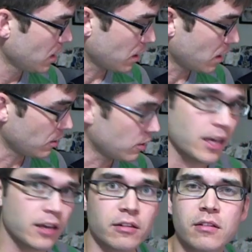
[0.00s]

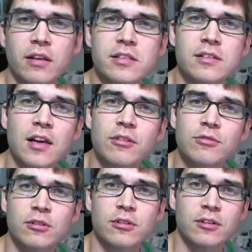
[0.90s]
Okay, thanks a lot
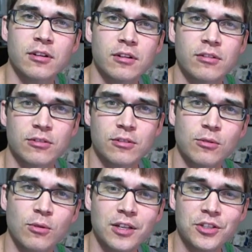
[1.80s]
for
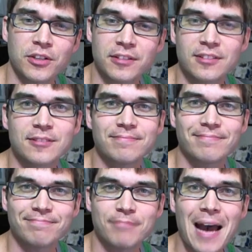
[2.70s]
watching.
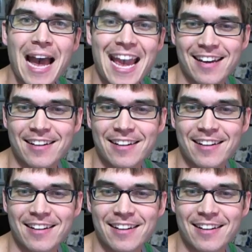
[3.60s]
Bye-bye.